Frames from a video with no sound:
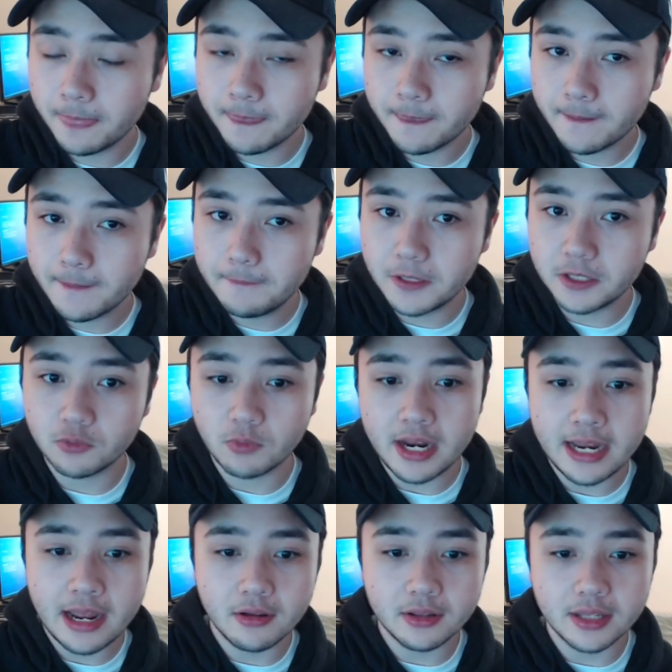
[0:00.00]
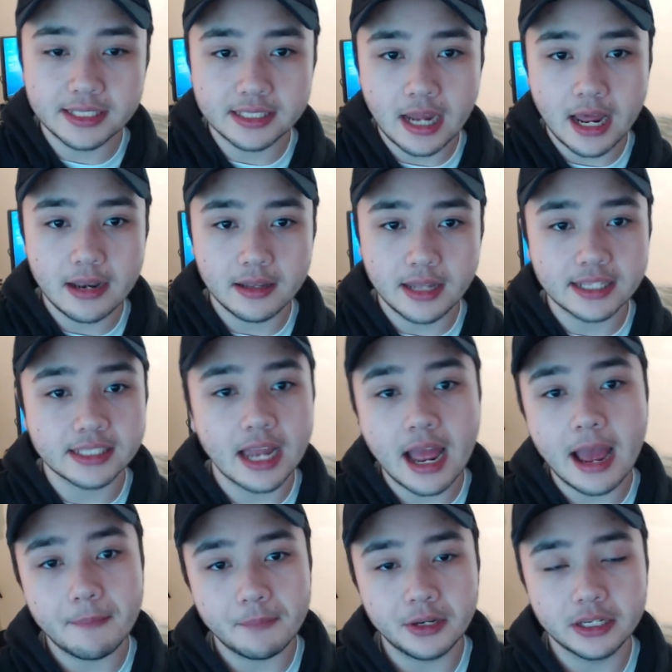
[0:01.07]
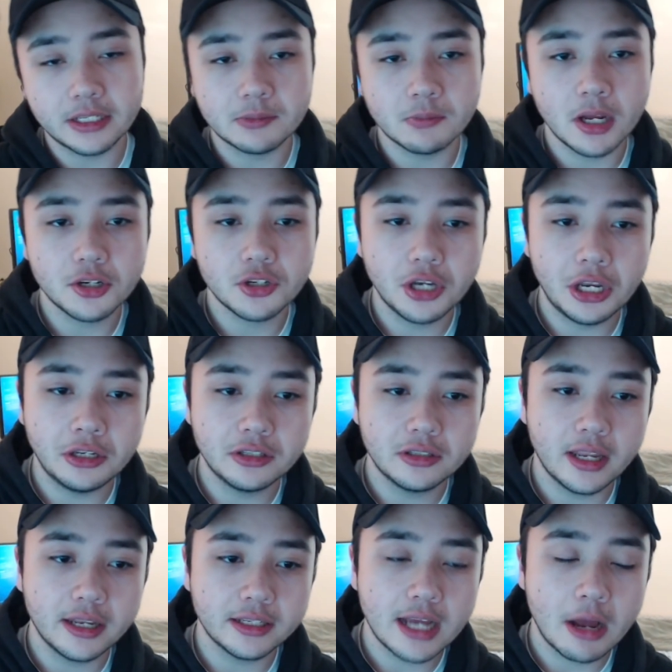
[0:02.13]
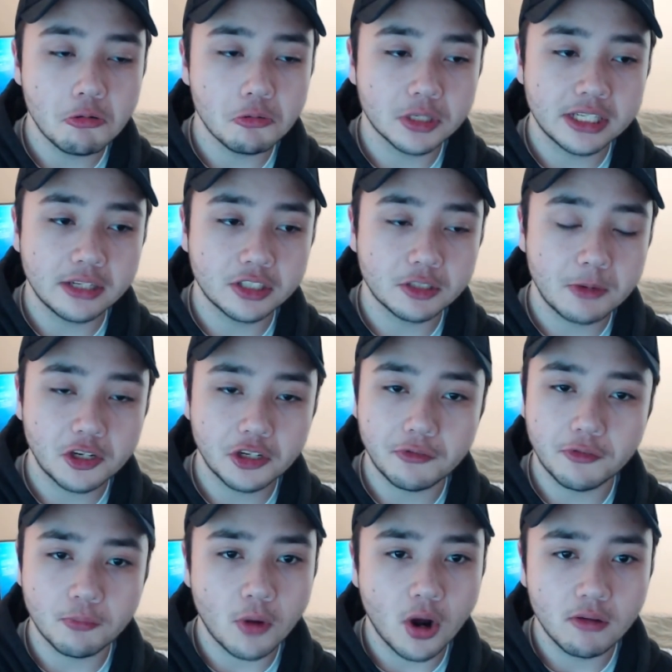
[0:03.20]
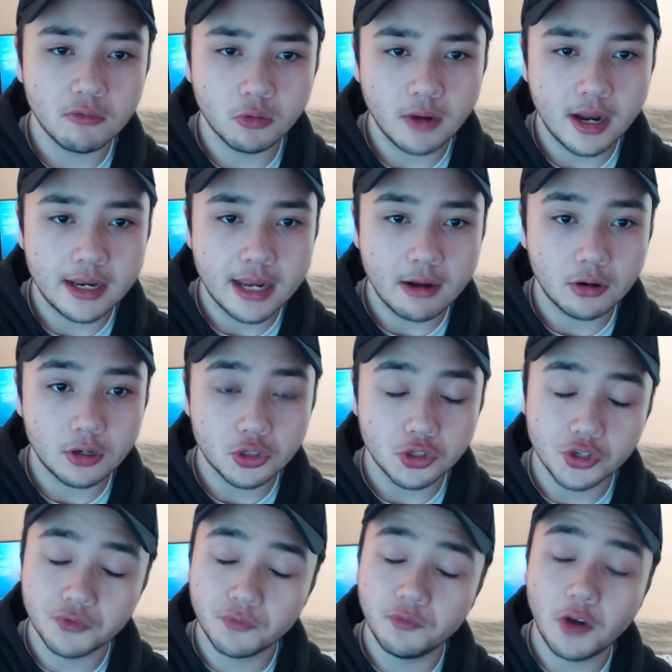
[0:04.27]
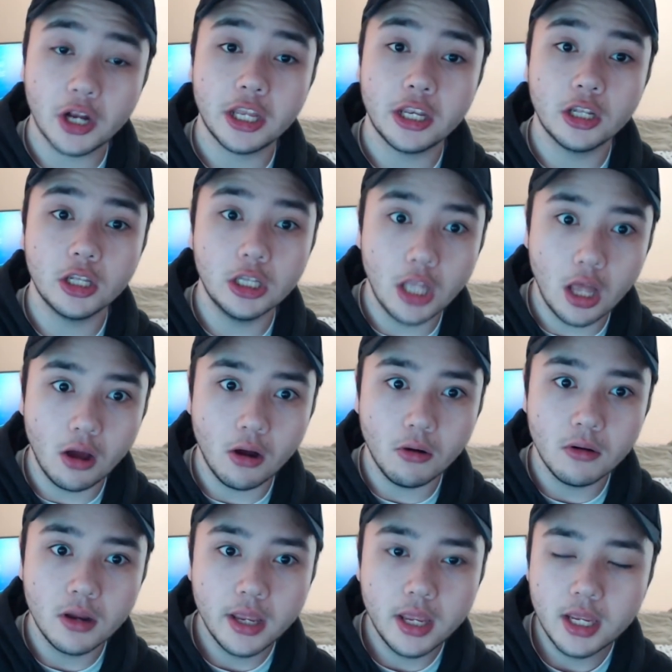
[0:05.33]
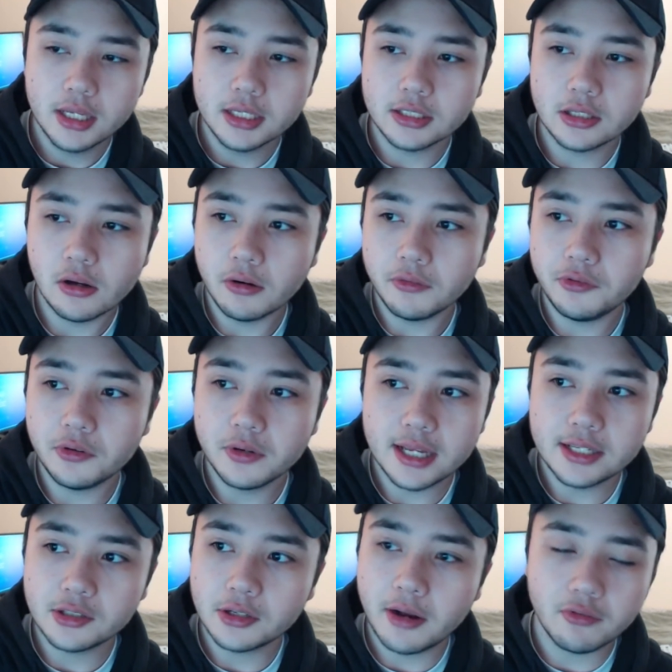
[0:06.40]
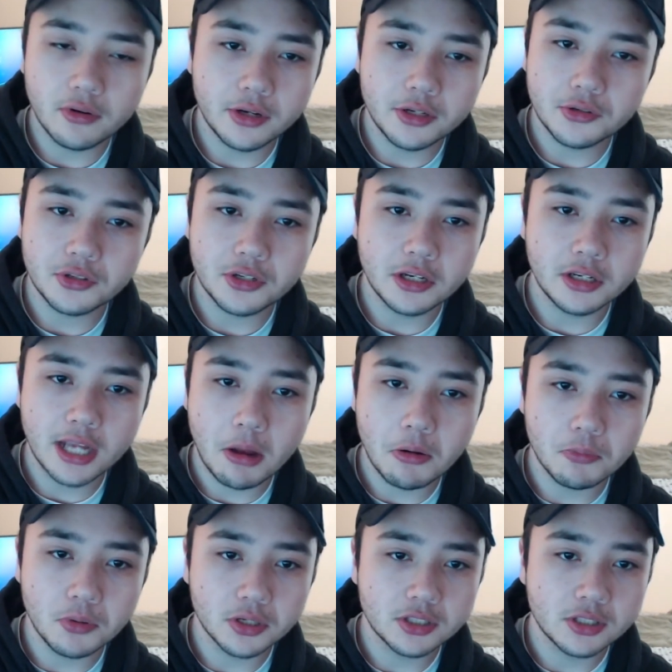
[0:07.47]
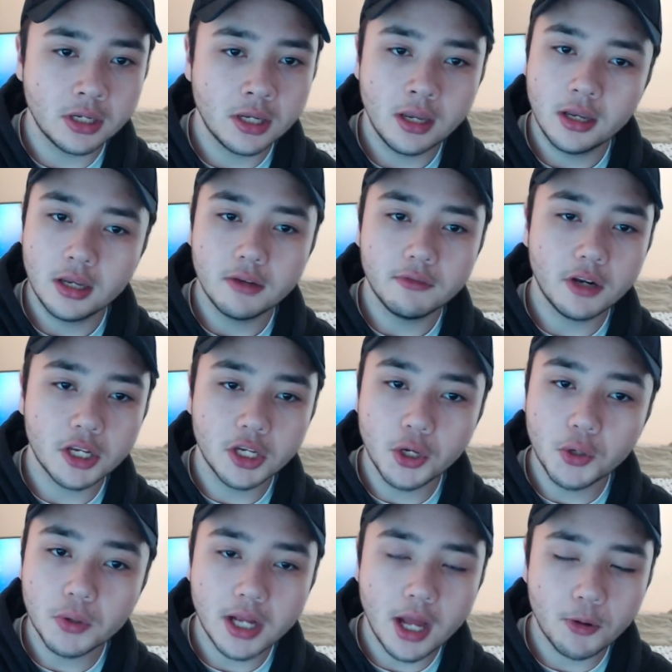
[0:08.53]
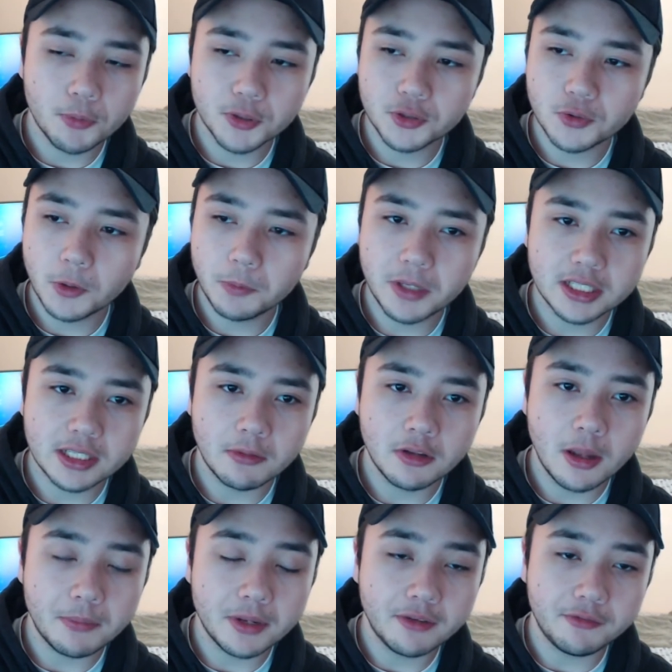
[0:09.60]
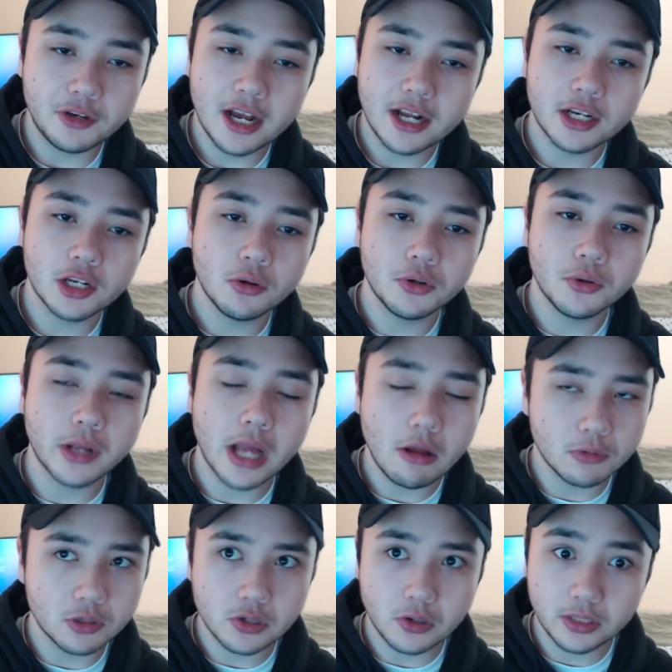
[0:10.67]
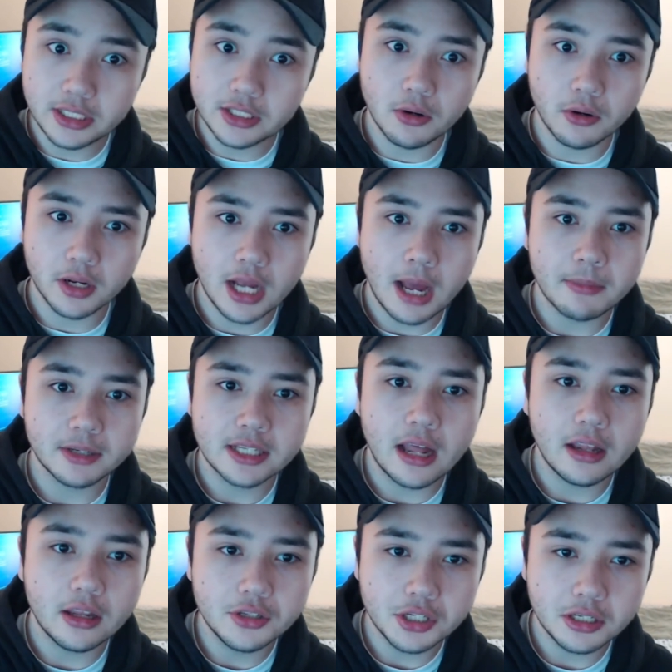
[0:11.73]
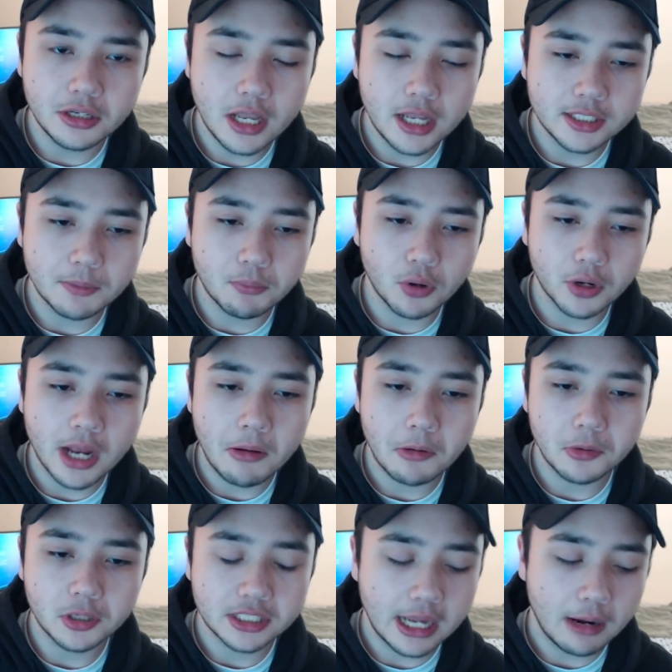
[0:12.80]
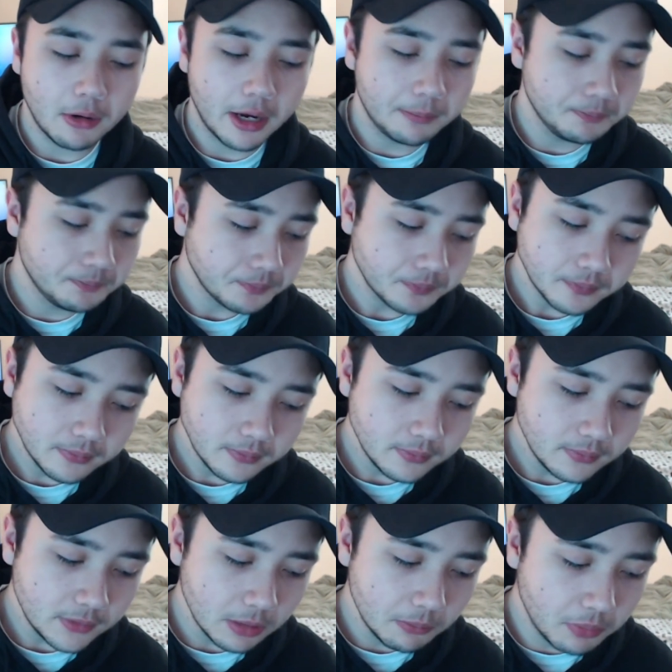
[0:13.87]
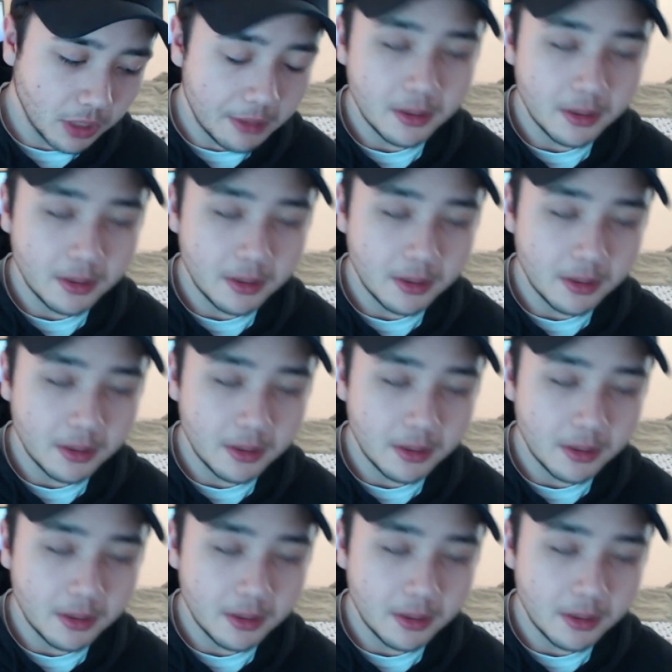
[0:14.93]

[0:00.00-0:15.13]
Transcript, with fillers: Because right now that's not that's not happening as much and and comic book sales especially for Marvel right now are just fucking low. So if you guys are ever interested in comic books, fucking go to a comic book store, pick something up. And if you're not going to go into a comic book store, at least go to Comixology and, and support comic books that way. But